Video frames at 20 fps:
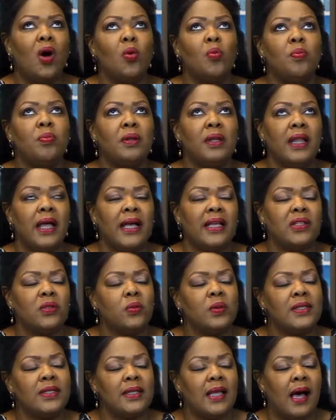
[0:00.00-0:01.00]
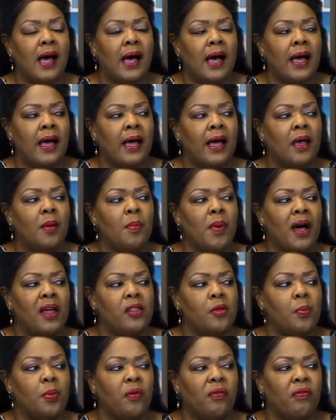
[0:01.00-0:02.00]
How blessed was I
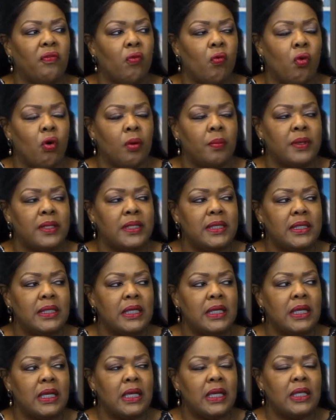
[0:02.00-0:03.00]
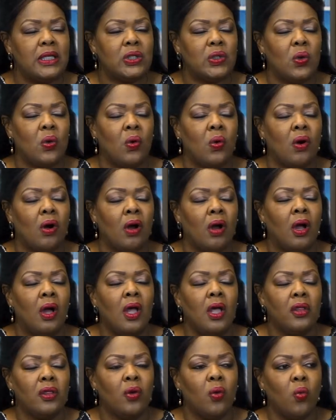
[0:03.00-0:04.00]
by the performances or
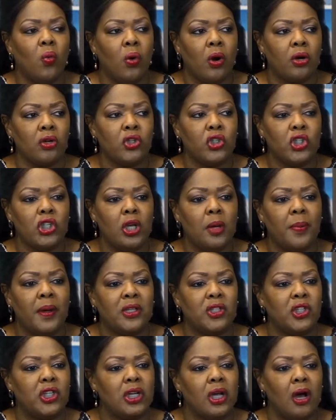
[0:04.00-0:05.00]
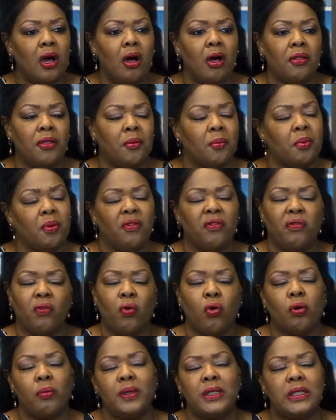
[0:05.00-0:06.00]
the worship? I shouldn't call them
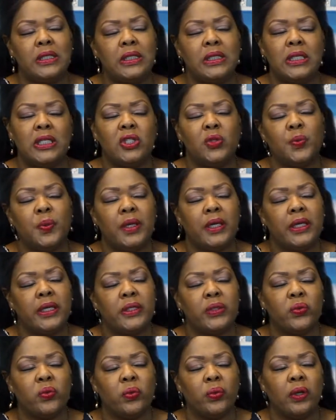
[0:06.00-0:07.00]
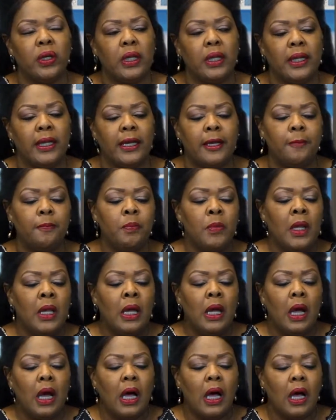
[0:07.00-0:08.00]
performances because really
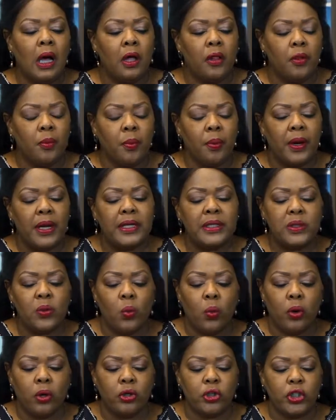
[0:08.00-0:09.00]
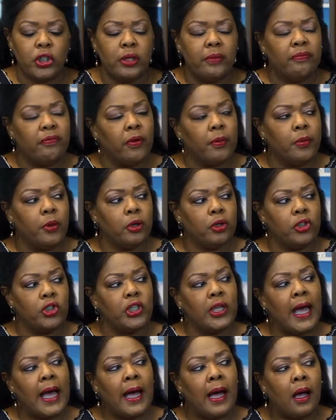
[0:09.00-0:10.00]
the praise and worship from your
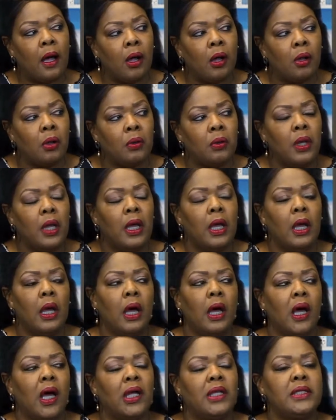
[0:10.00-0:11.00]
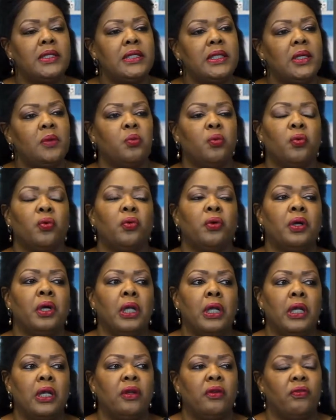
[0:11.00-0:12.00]
child seem
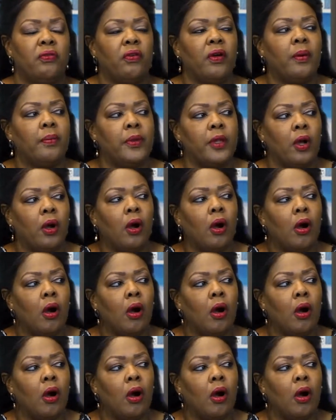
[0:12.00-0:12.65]
really from their